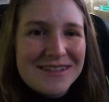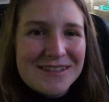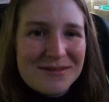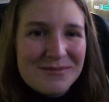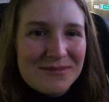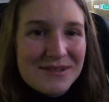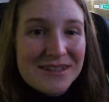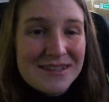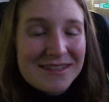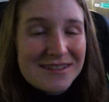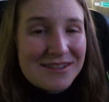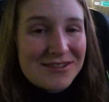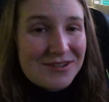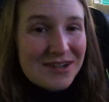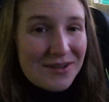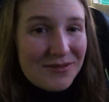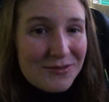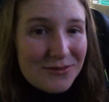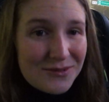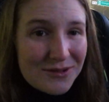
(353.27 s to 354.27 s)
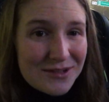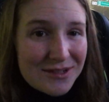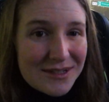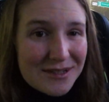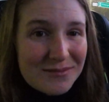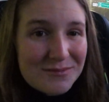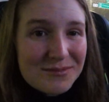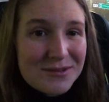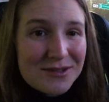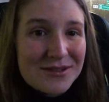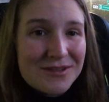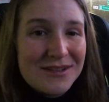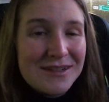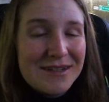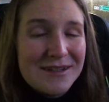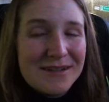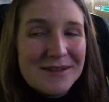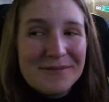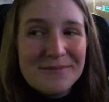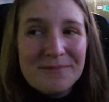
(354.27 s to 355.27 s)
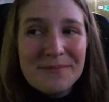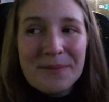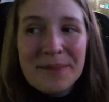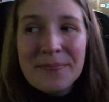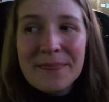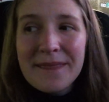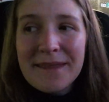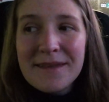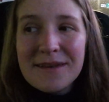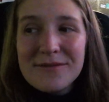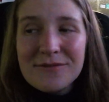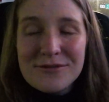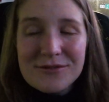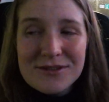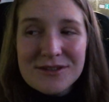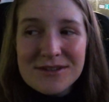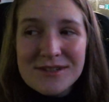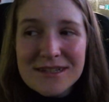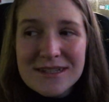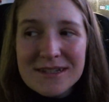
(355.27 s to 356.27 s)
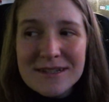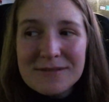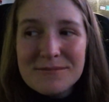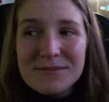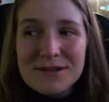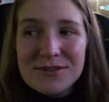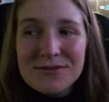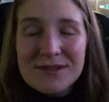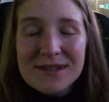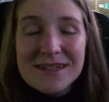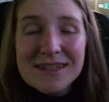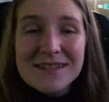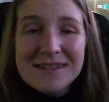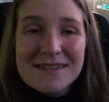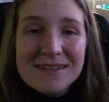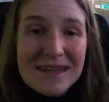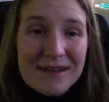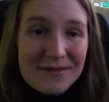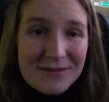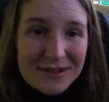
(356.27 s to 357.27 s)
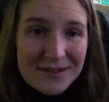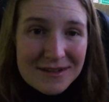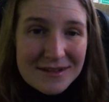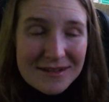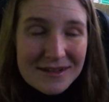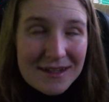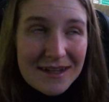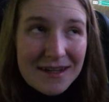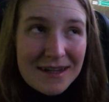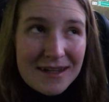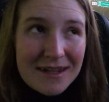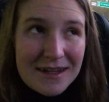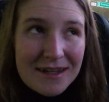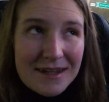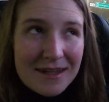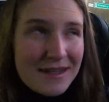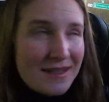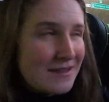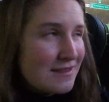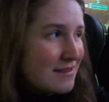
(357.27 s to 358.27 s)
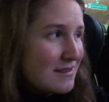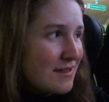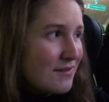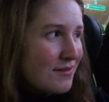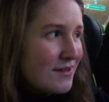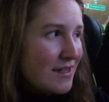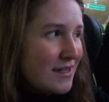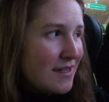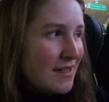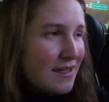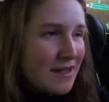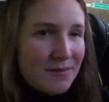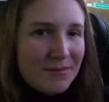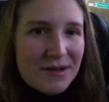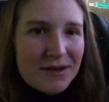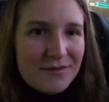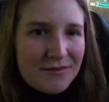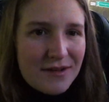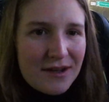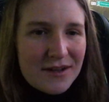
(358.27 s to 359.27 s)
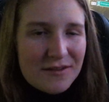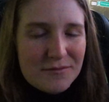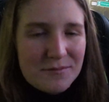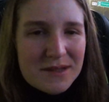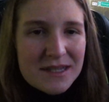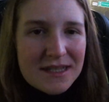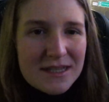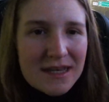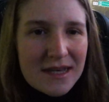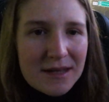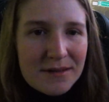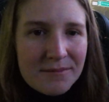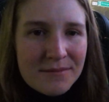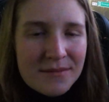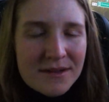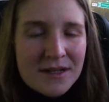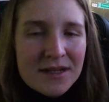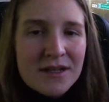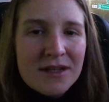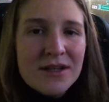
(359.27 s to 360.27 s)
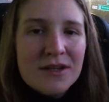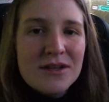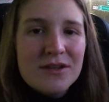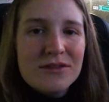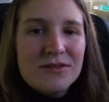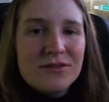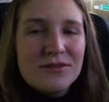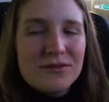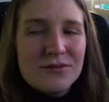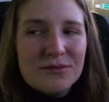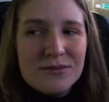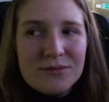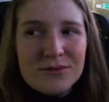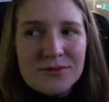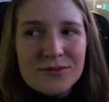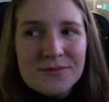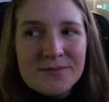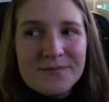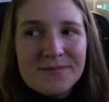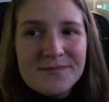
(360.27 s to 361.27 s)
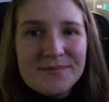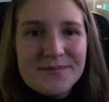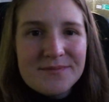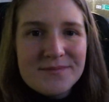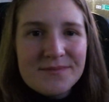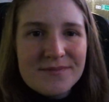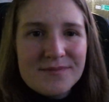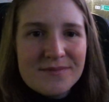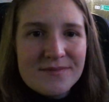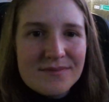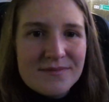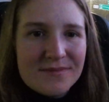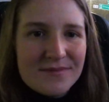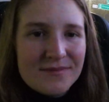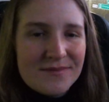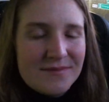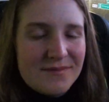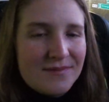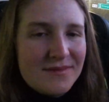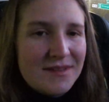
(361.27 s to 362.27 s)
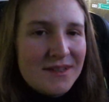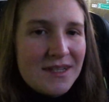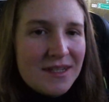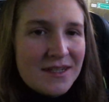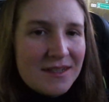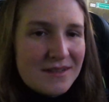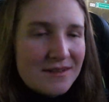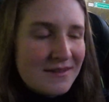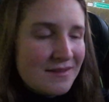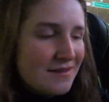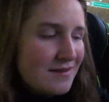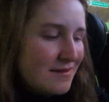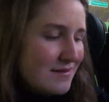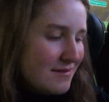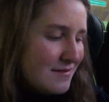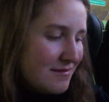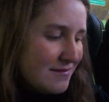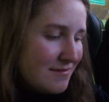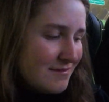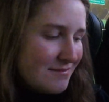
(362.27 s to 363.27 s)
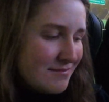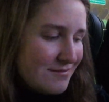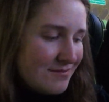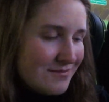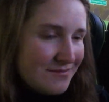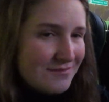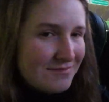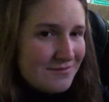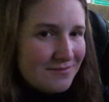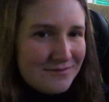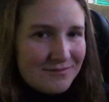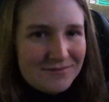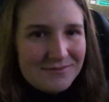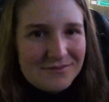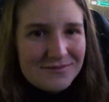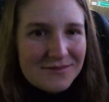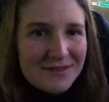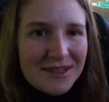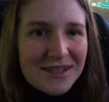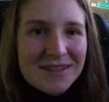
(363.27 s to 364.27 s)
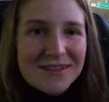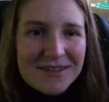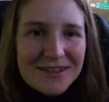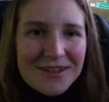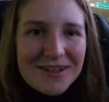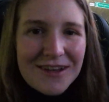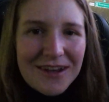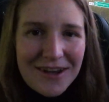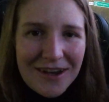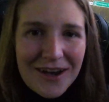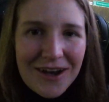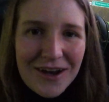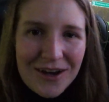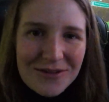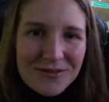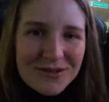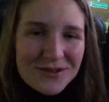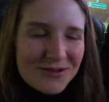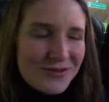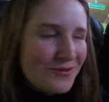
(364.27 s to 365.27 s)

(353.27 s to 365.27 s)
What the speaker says: this, but there's a travel warning. But for today between 7 a.m. and 5 p.m. So yeah, let's see how it